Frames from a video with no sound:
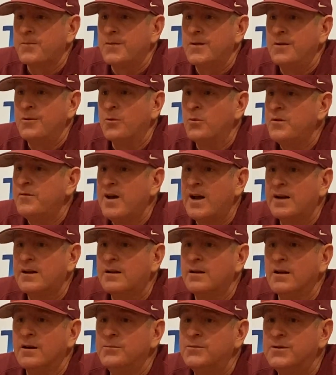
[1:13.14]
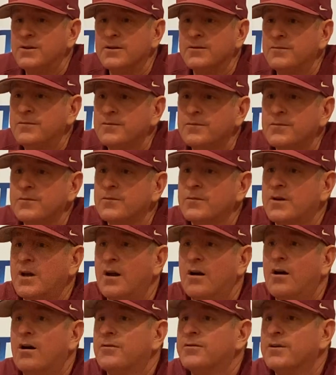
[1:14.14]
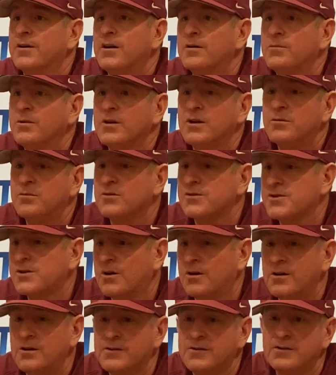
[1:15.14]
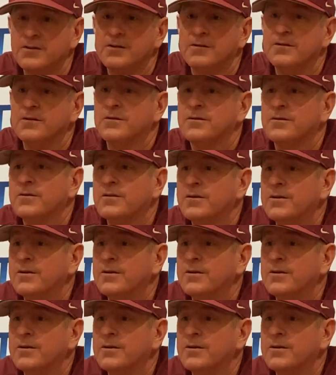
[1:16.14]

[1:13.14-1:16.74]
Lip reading: And we've had clubs that got off to unbelievable starts and,